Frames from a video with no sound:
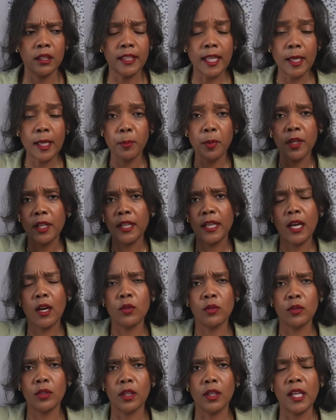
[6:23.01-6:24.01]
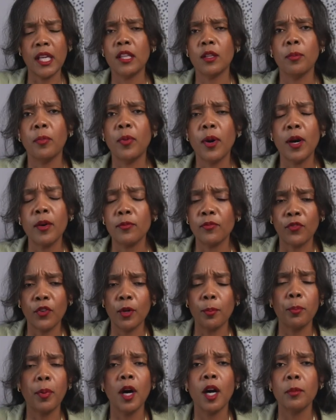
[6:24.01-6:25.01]
they put it out in the pu
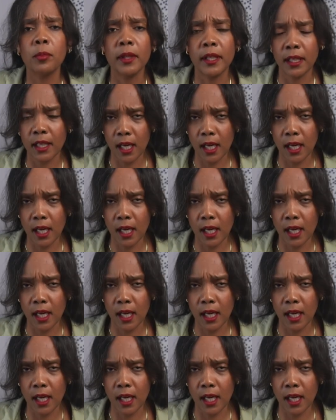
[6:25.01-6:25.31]
for public